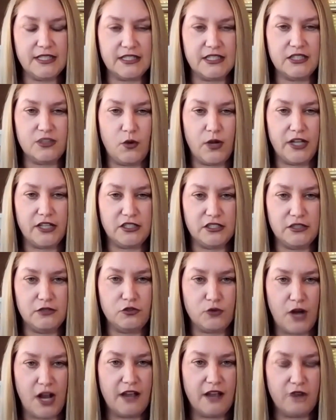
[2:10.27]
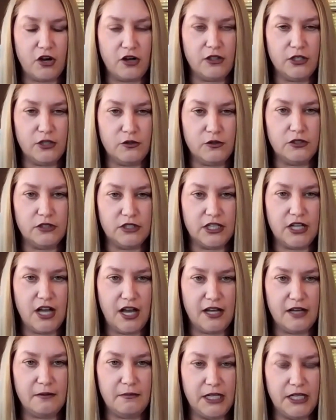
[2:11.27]
that's going to drive our local
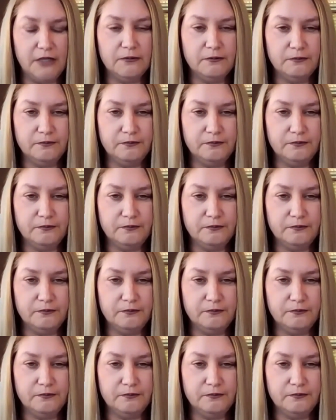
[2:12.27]
economy.